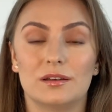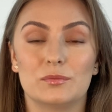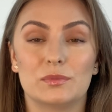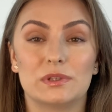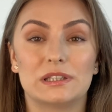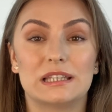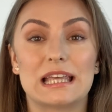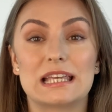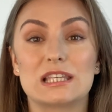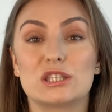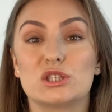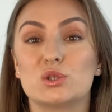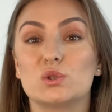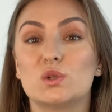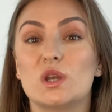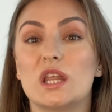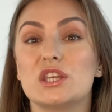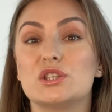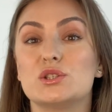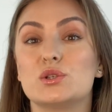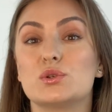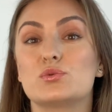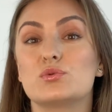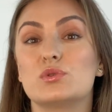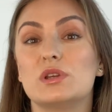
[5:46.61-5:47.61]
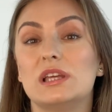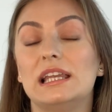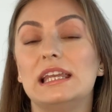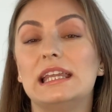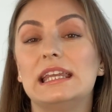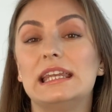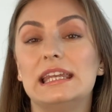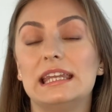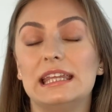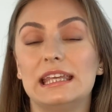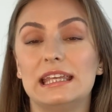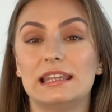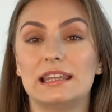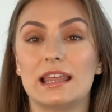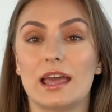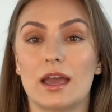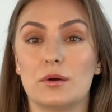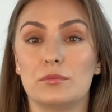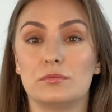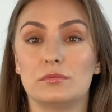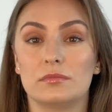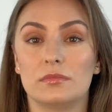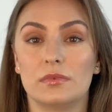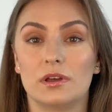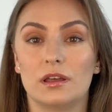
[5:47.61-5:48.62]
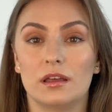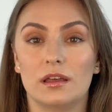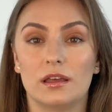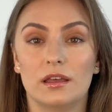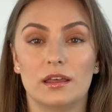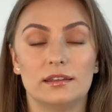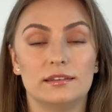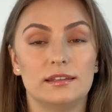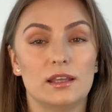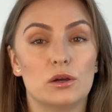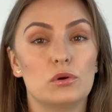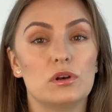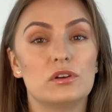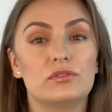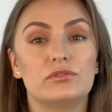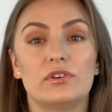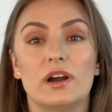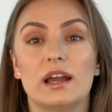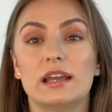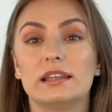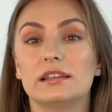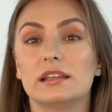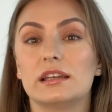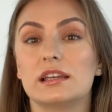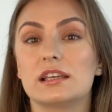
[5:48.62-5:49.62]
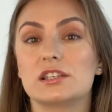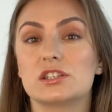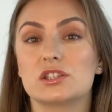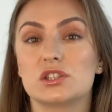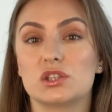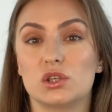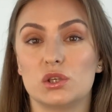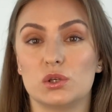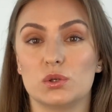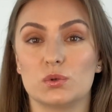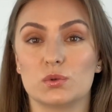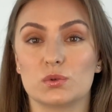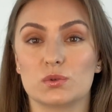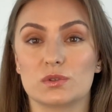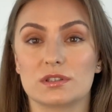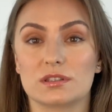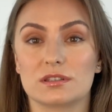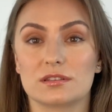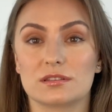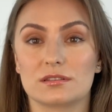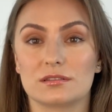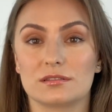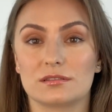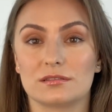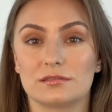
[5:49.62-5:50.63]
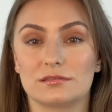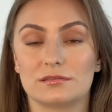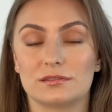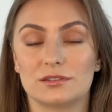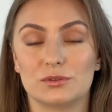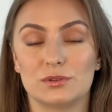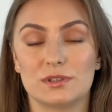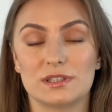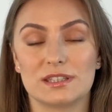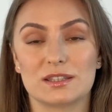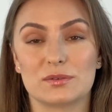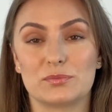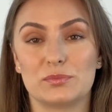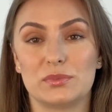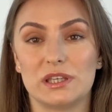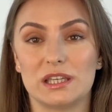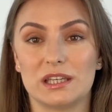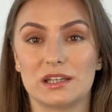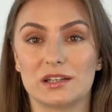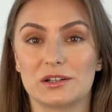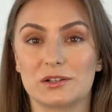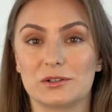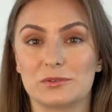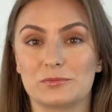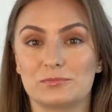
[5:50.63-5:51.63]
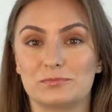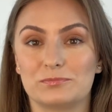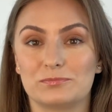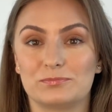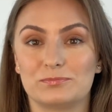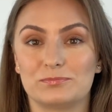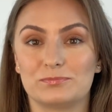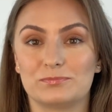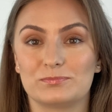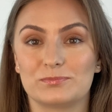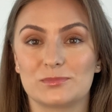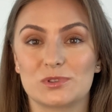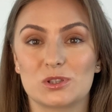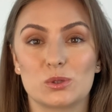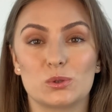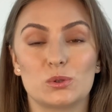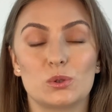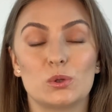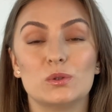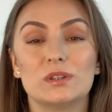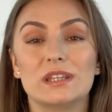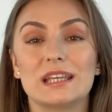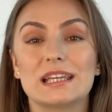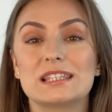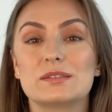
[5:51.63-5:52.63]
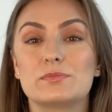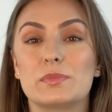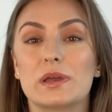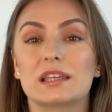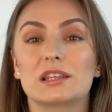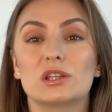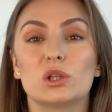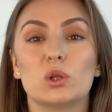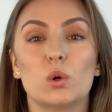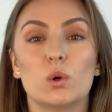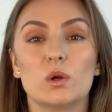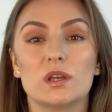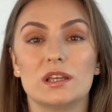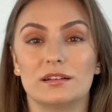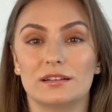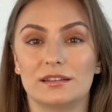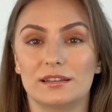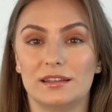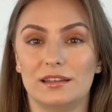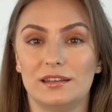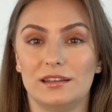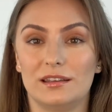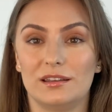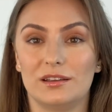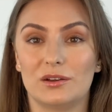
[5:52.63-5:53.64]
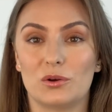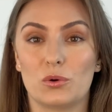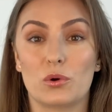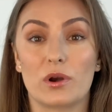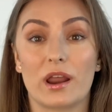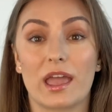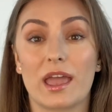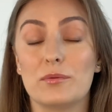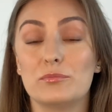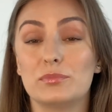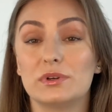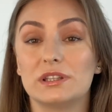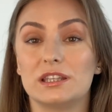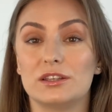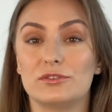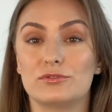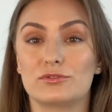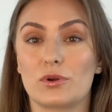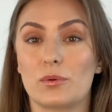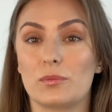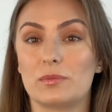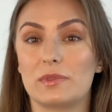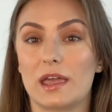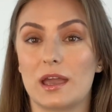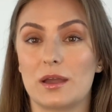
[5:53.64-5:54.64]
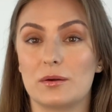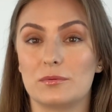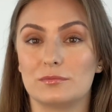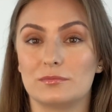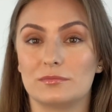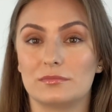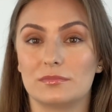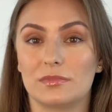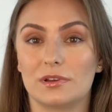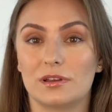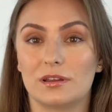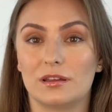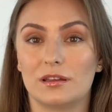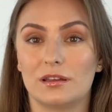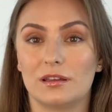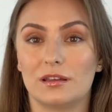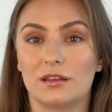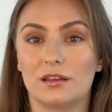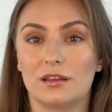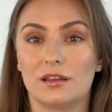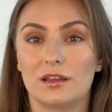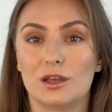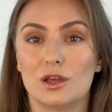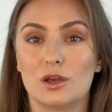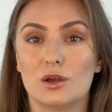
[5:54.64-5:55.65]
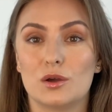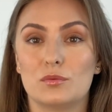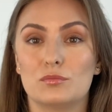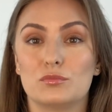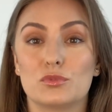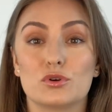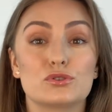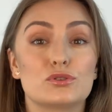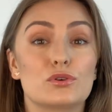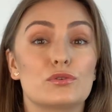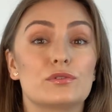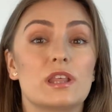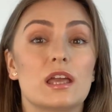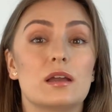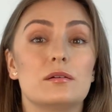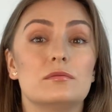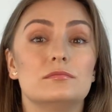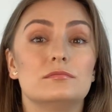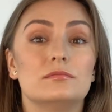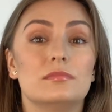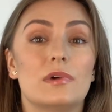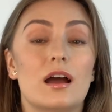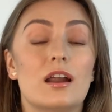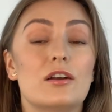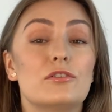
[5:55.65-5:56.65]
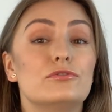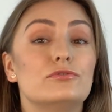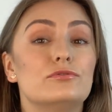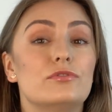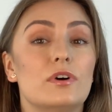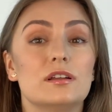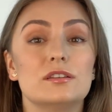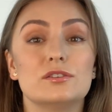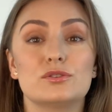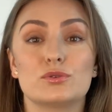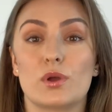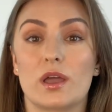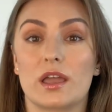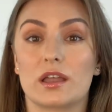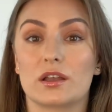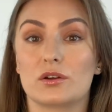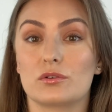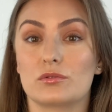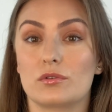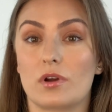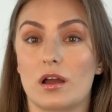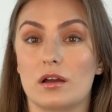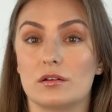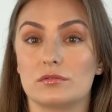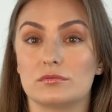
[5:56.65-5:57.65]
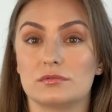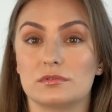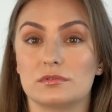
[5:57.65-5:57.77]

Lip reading: But as soon as you really need them, they will find an excuse to disappear. So don't expect loyalty or empathy from them. Most of them are fun to hang around.